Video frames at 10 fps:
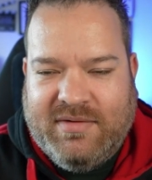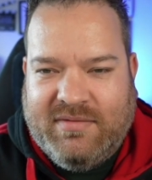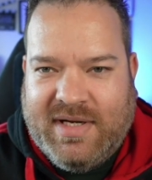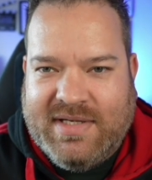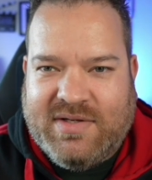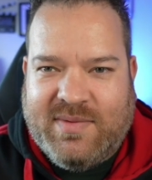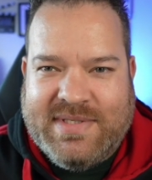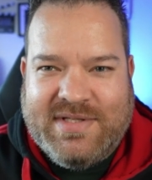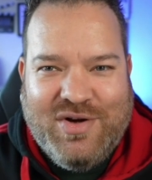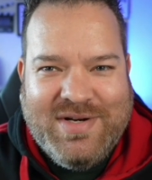Right. So
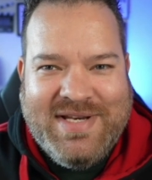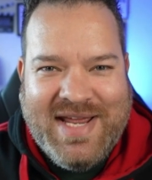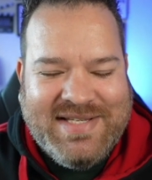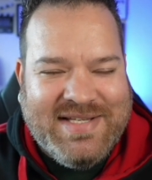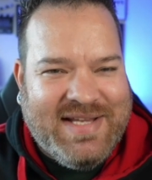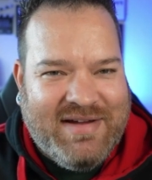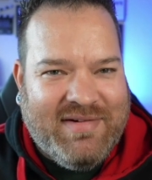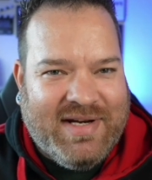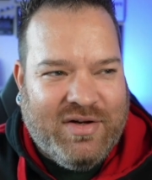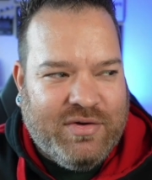it's not
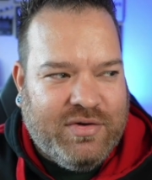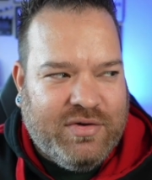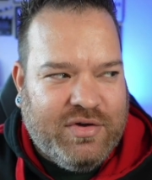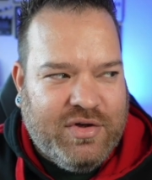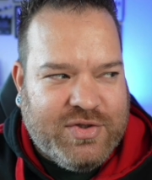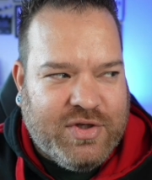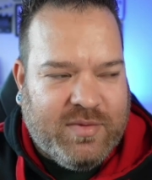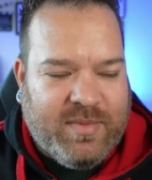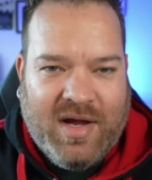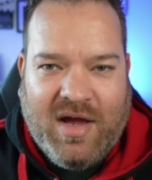necessarily on
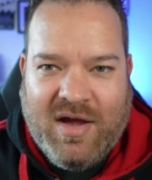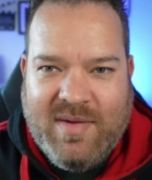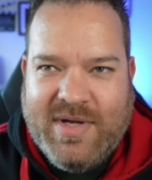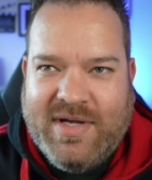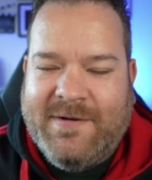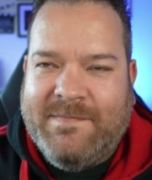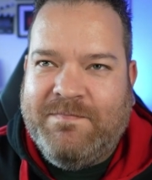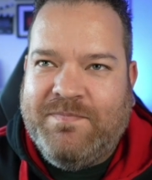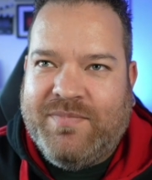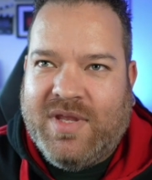YouTube. I'm
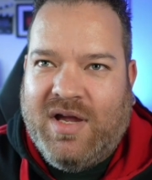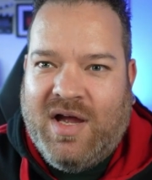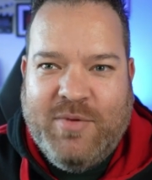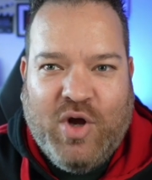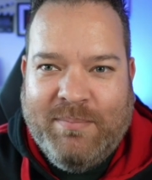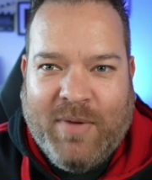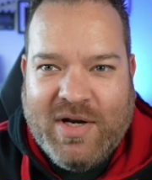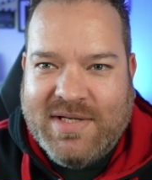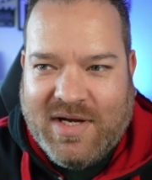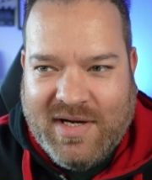not
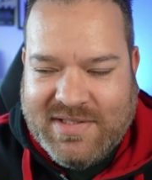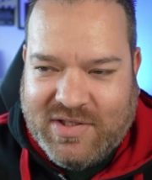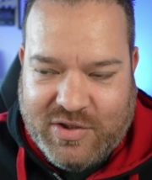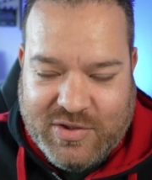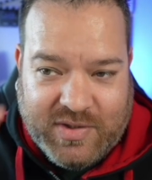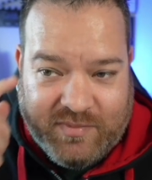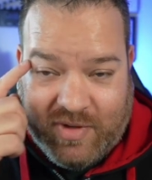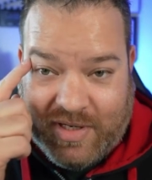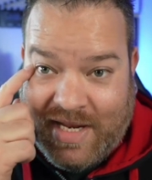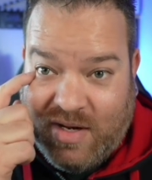monetized on YouTube
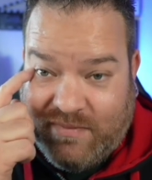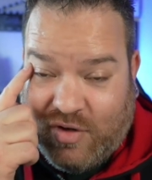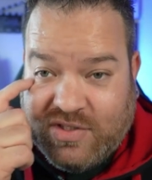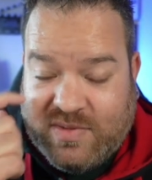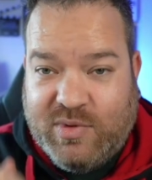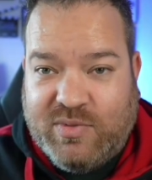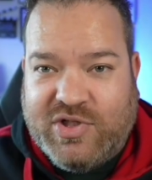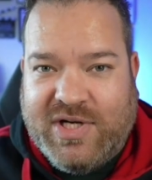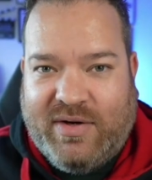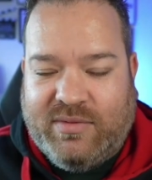right now. I've got a small
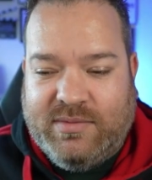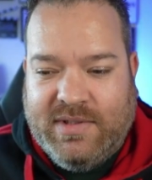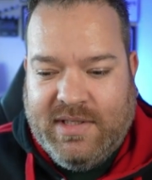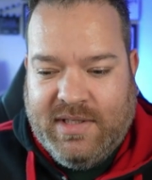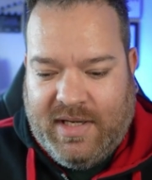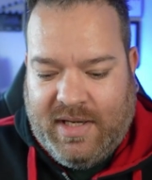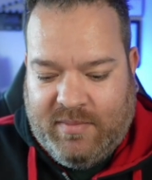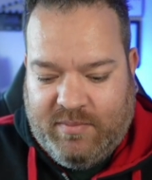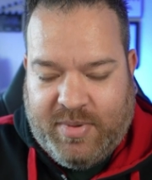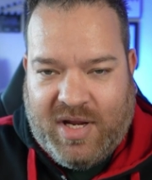channel,
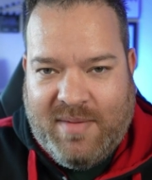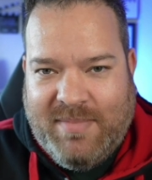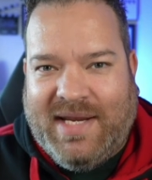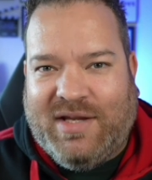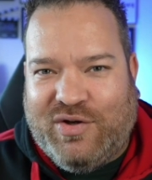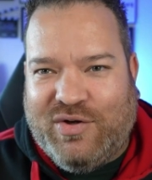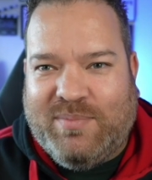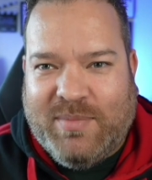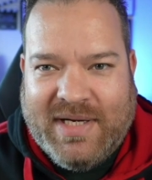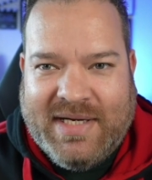but I make good
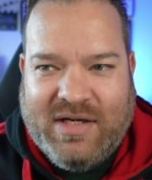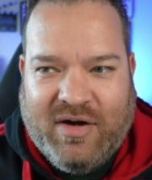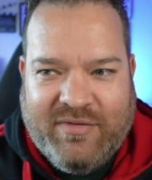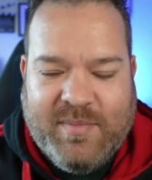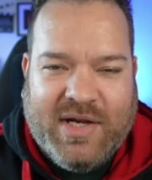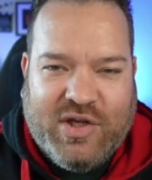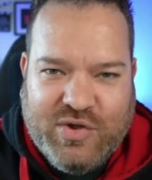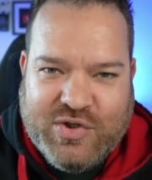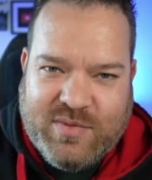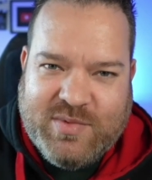money off my
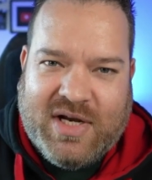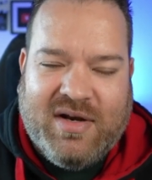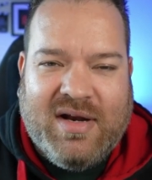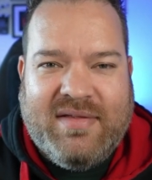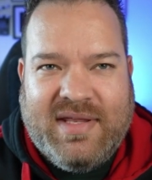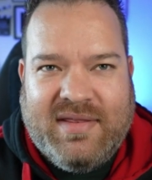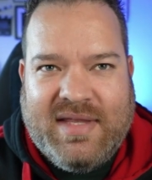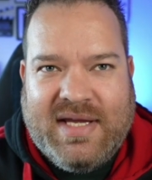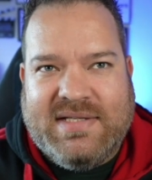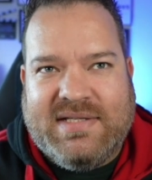YouTube channel. And I think
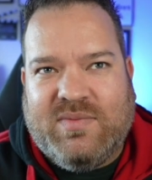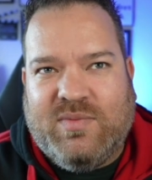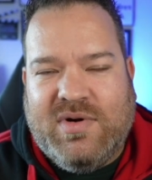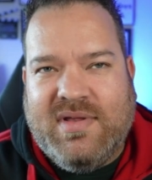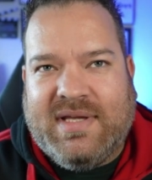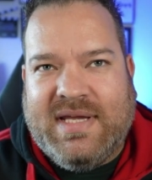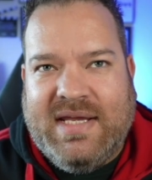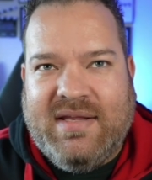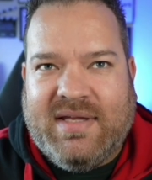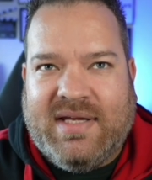that's one of the
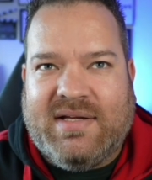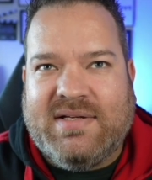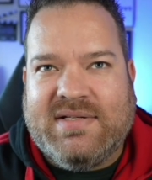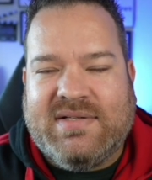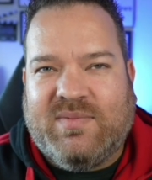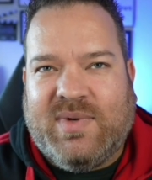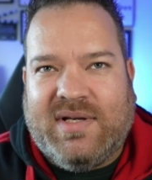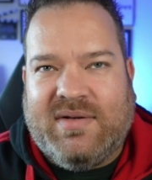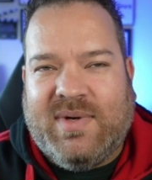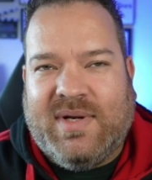key things
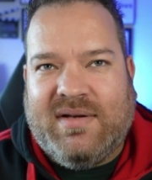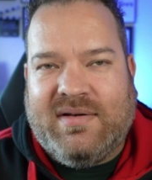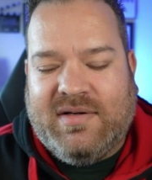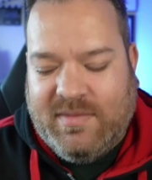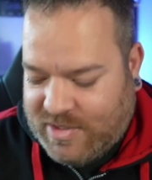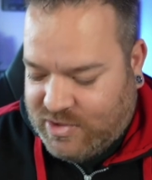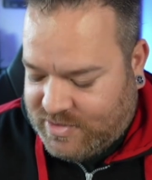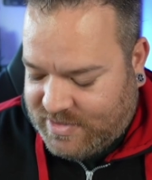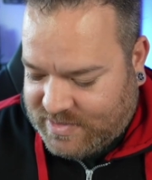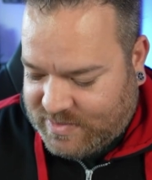when you
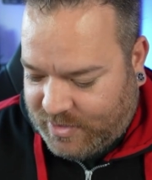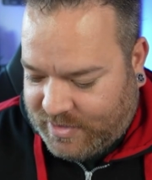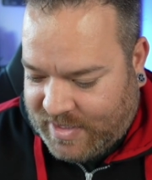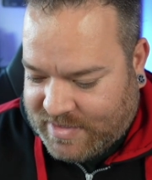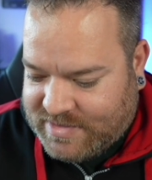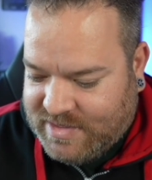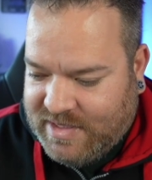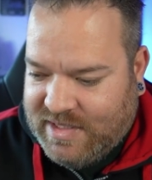mentioned this podcast.